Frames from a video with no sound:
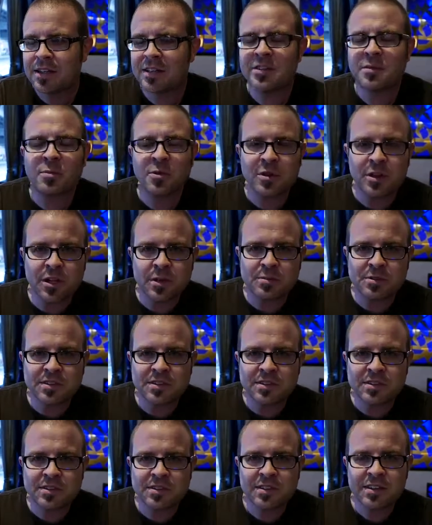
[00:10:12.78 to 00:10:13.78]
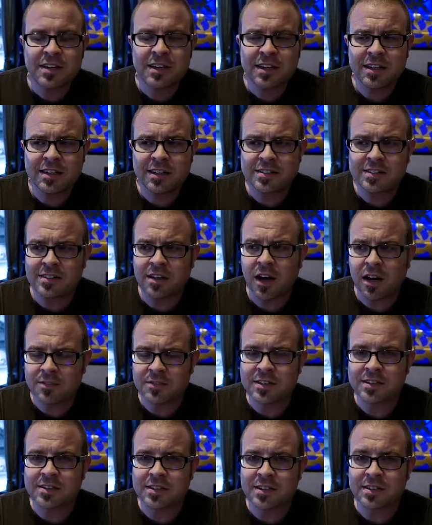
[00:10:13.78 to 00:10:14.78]
it's more options, and it's
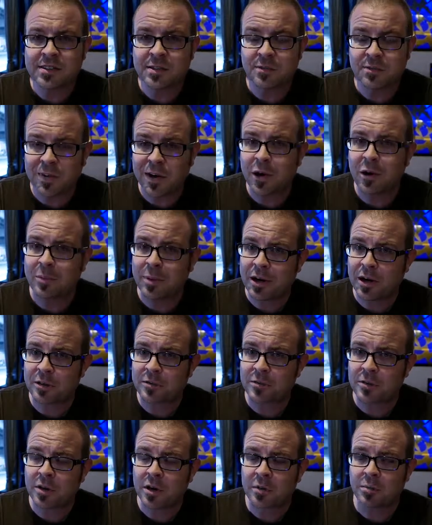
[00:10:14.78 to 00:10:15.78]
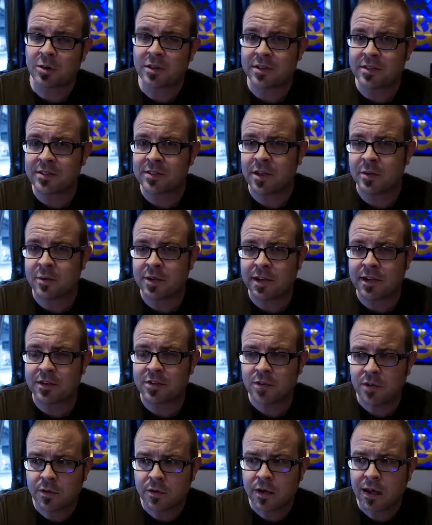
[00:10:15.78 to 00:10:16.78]
obviously some very powerful hardware that's coming
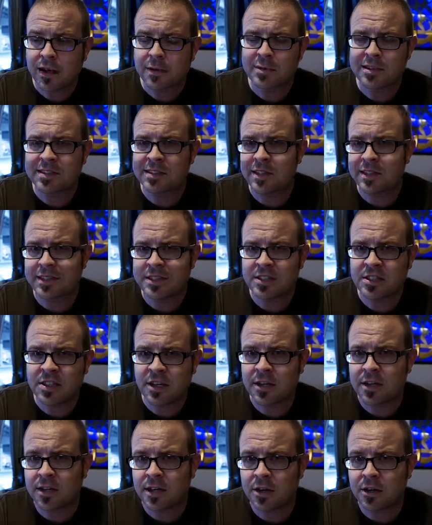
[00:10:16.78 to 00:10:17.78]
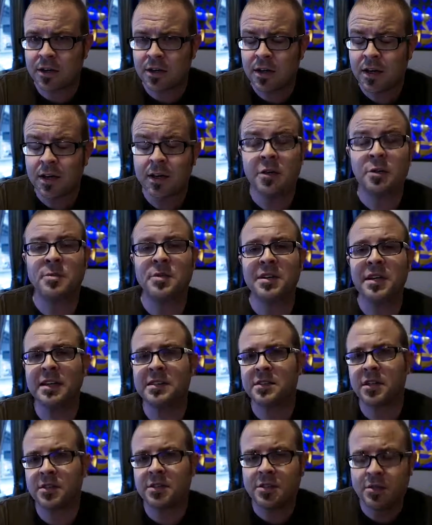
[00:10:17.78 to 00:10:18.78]
out. So I'm excited to check it out, and I hope you
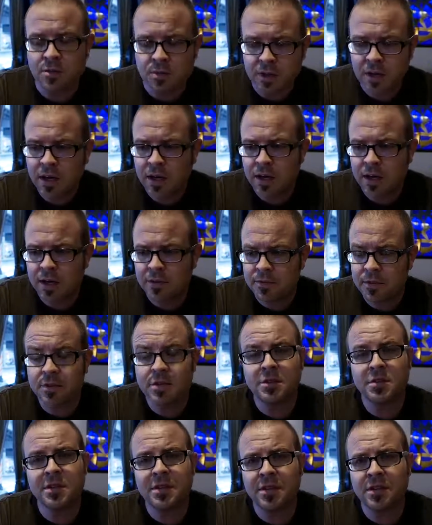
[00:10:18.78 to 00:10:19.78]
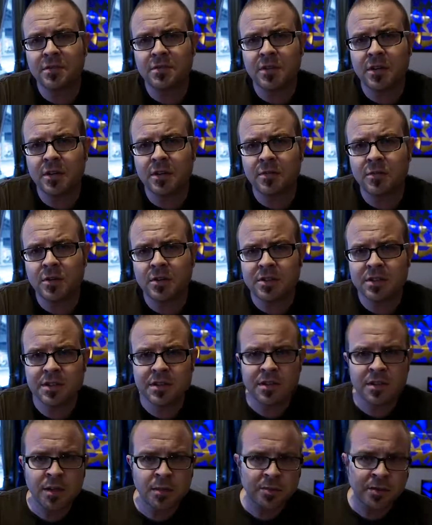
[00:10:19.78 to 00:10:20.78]
guys are too. If you enjoyed this video, of course,
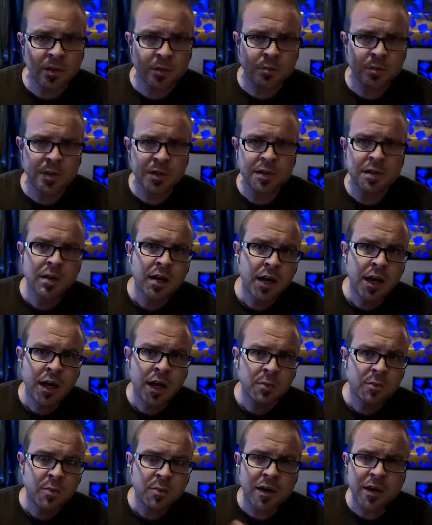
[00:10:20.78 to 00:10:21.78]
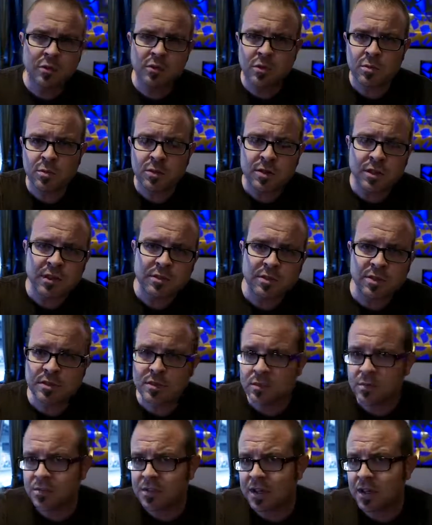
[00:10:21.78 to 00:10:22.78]
hit the thumbs up button. I'll be back with more coverage
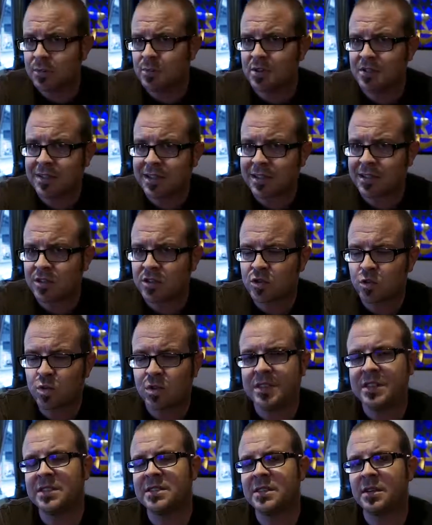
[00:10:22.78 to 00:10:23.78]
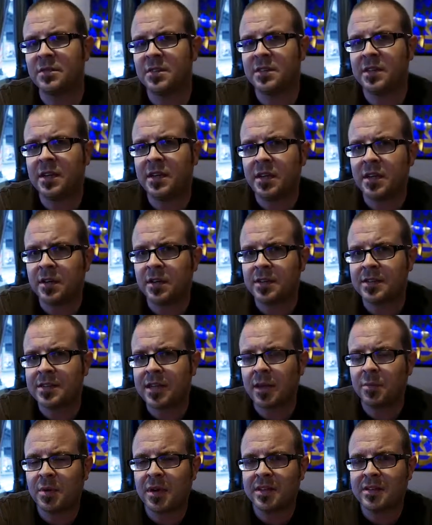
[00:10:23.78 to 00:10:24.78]
from Computex 2017 here in
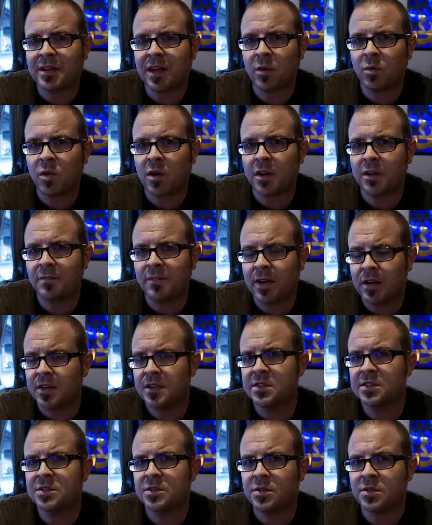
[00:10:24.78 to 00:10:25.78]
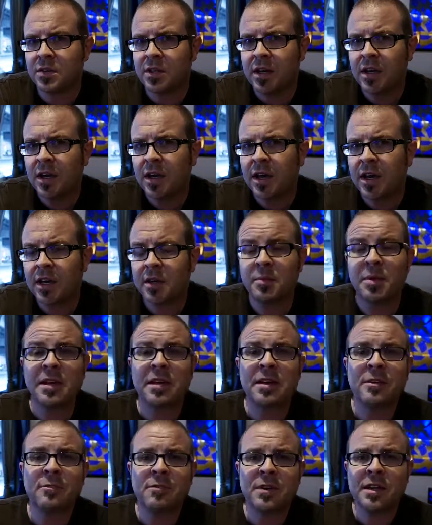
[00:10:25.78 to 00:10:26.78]
Taipei, Taiwan very soon. And a
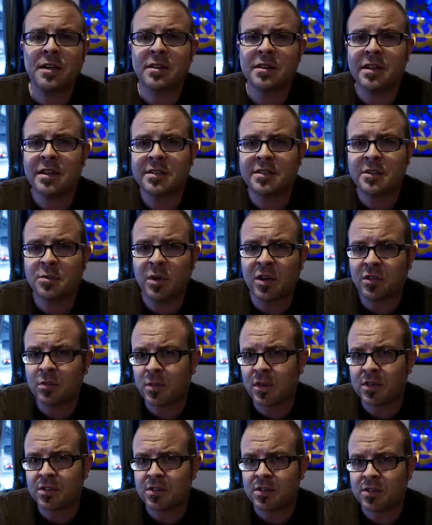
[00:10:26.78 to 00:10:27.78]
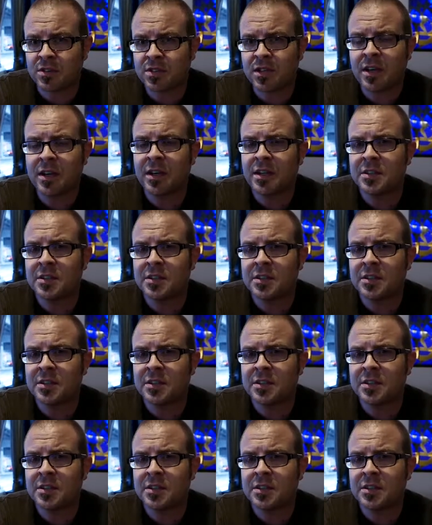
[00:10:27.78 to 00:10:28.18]
big final thanks to my sponsors,